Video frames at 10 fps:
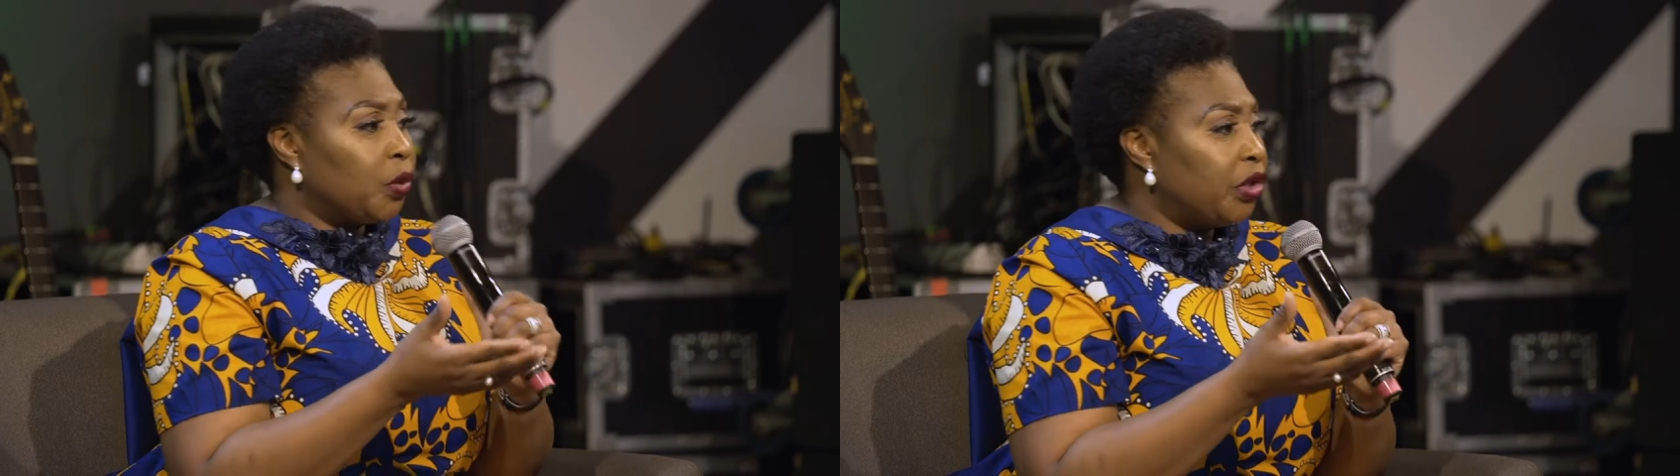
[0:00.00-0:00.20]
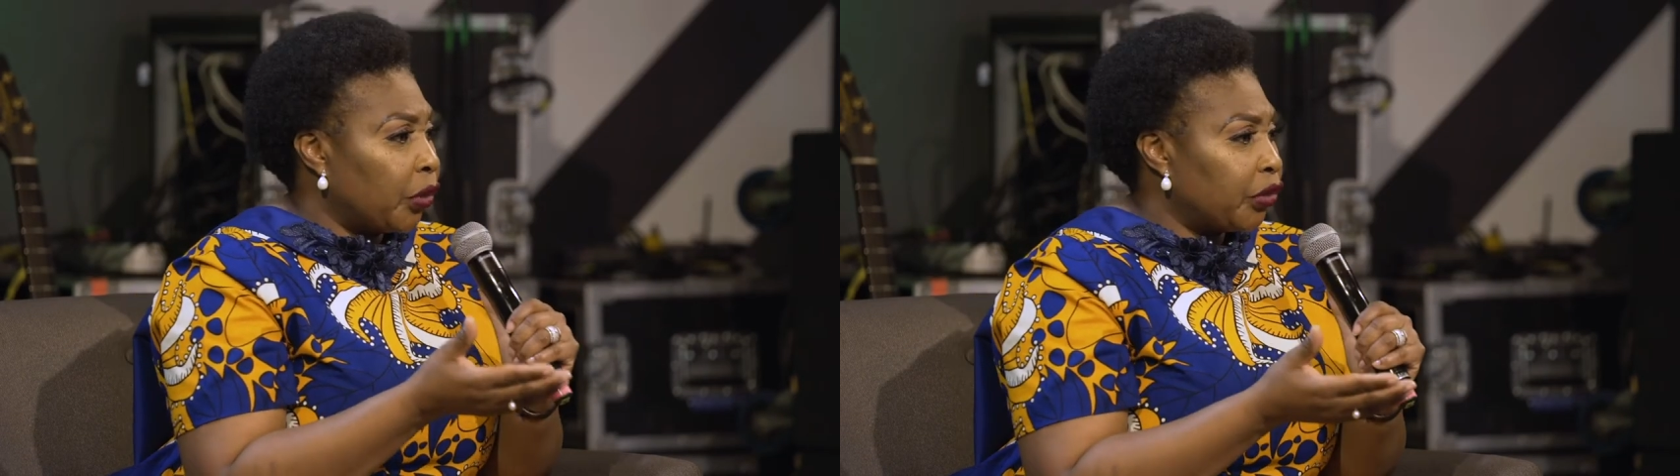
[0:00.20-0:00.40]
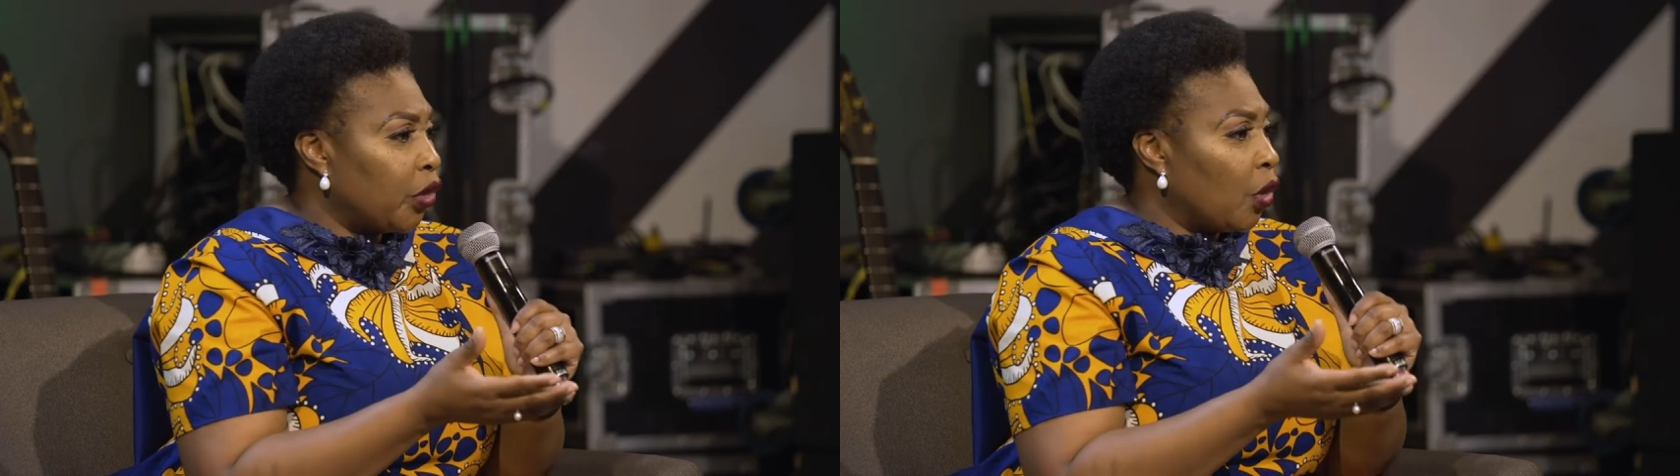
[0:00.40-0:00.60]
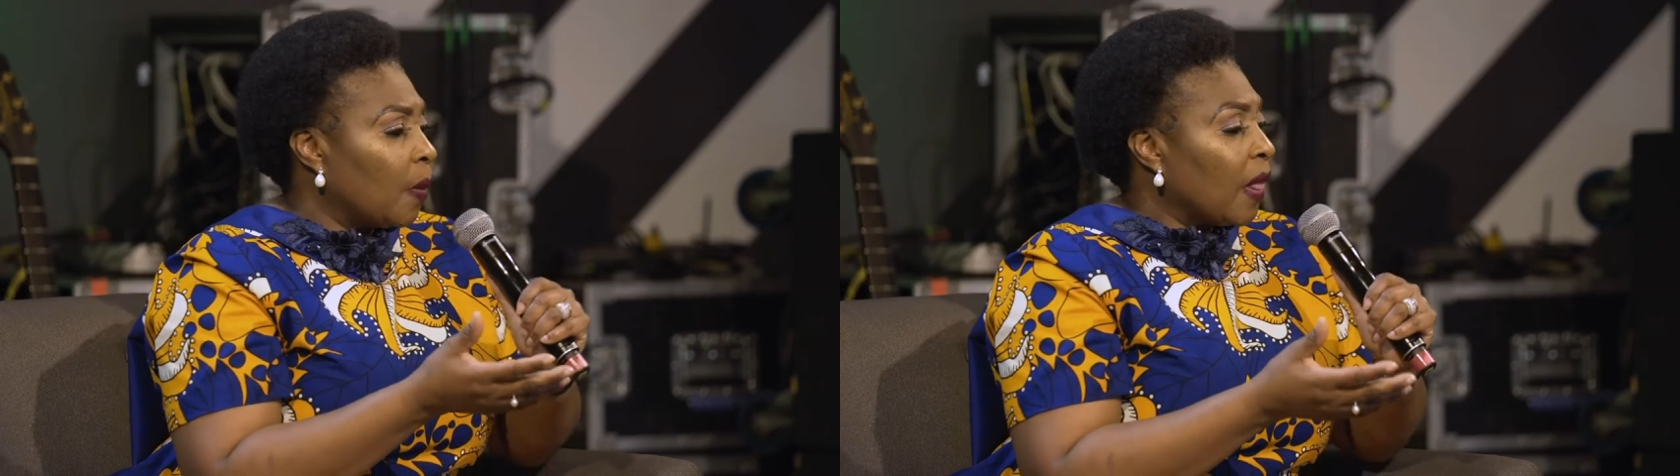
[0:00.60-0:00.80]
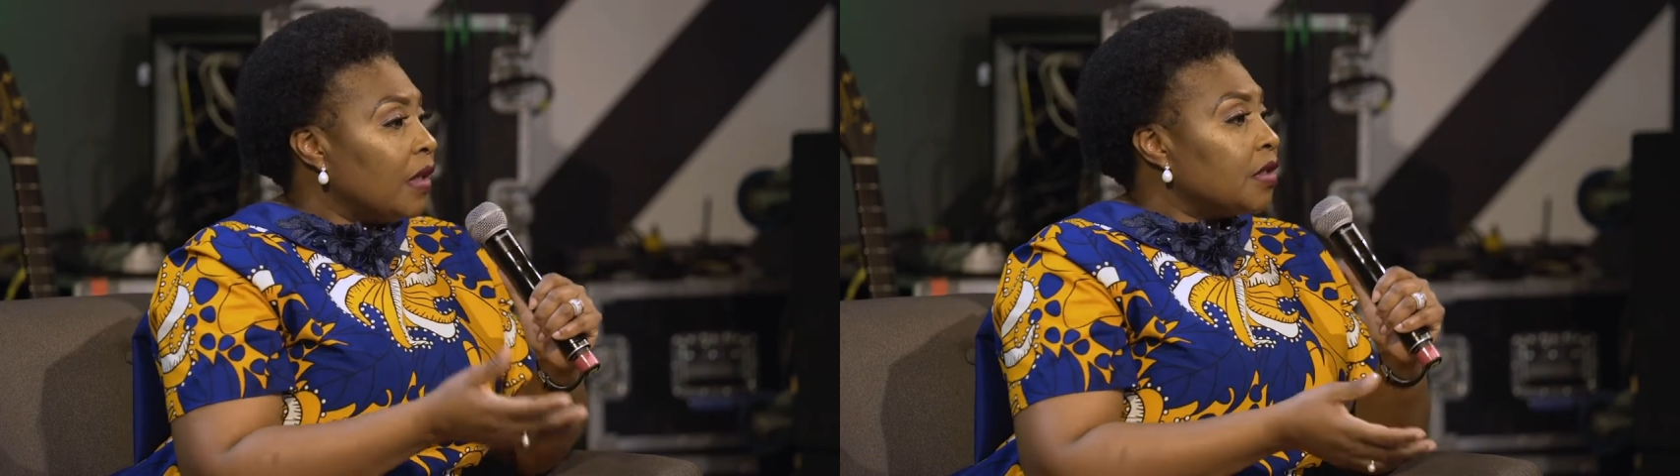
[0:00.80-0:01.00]
we don't
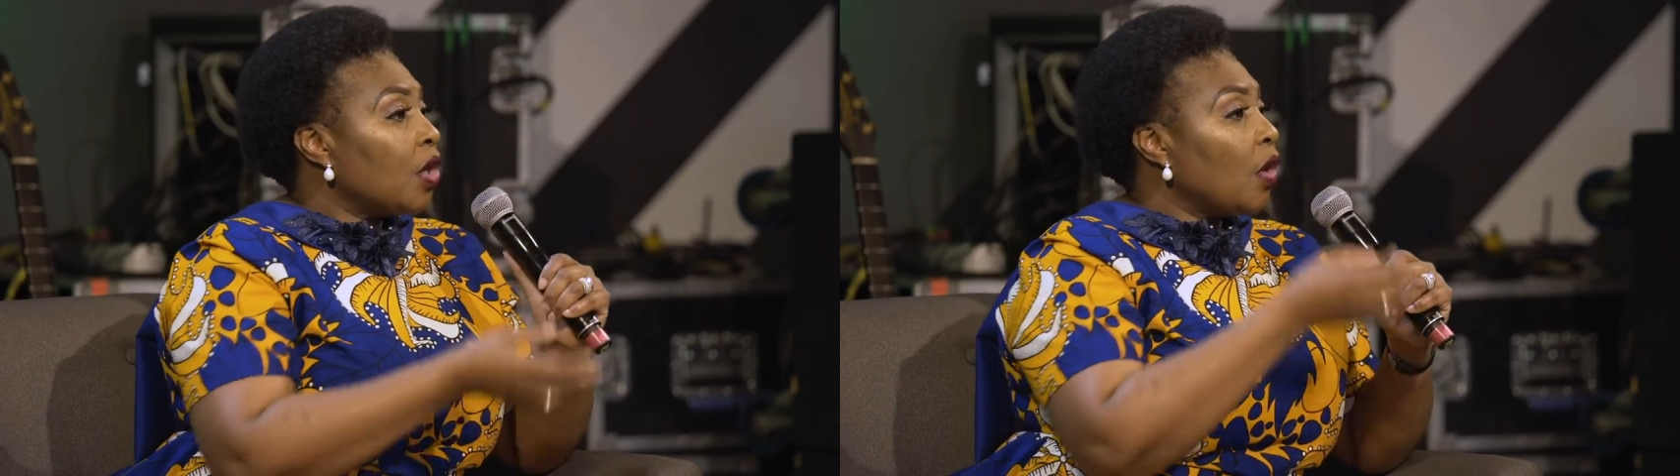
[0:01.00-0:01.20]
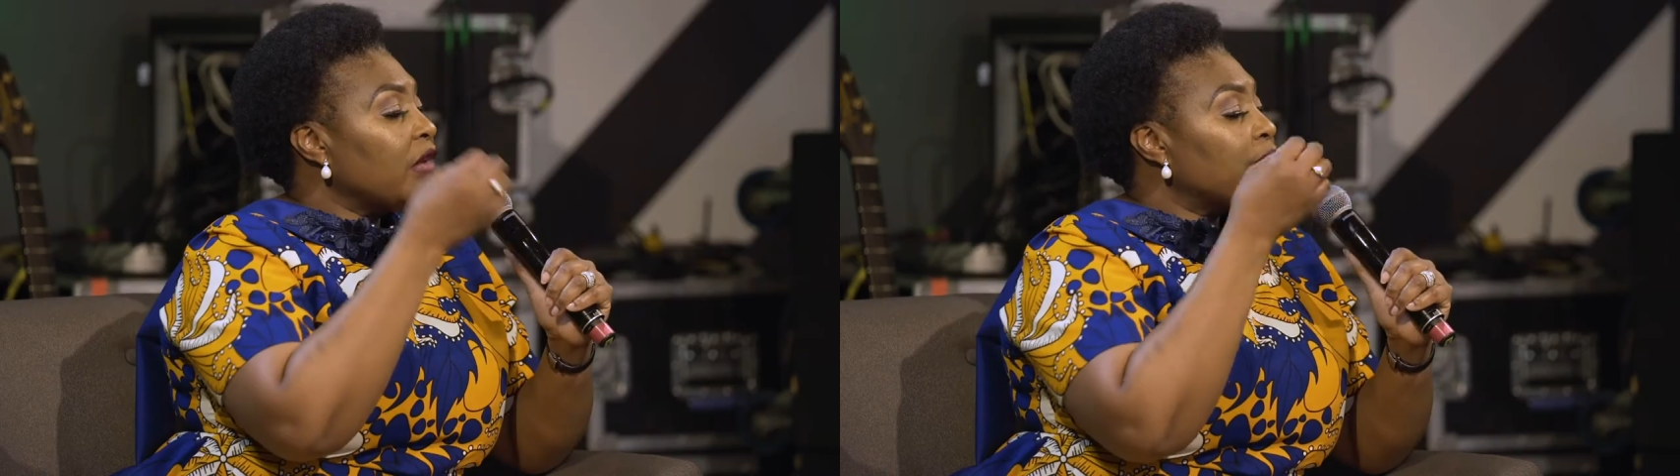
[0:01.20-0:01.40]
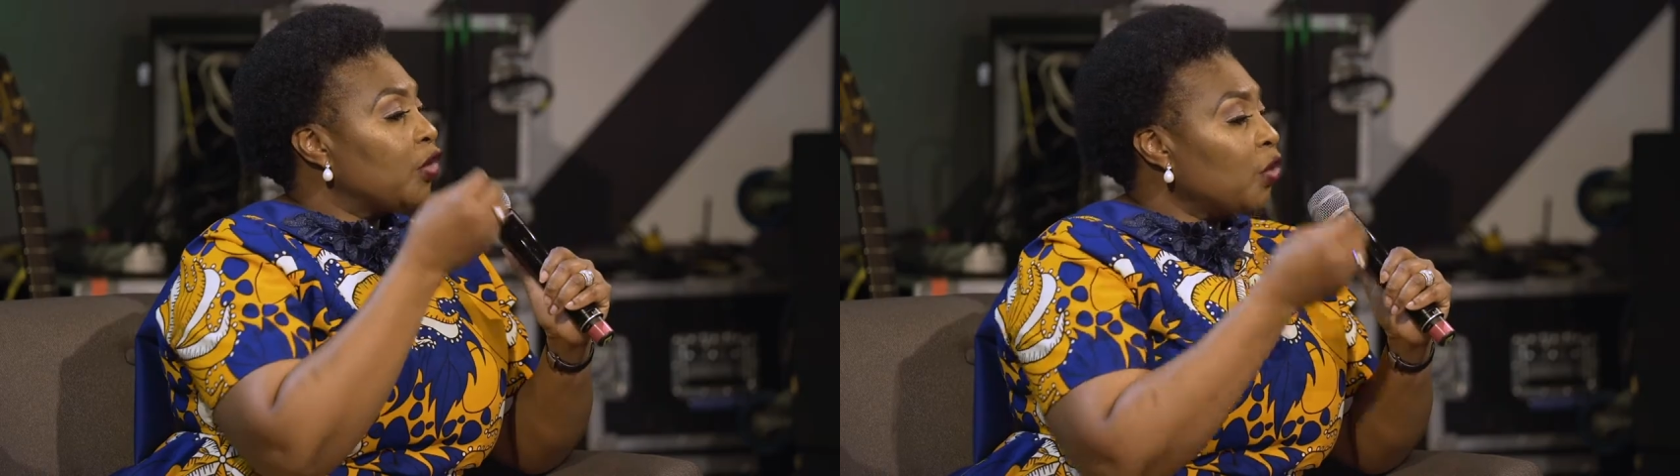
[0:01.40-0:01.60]
know. So if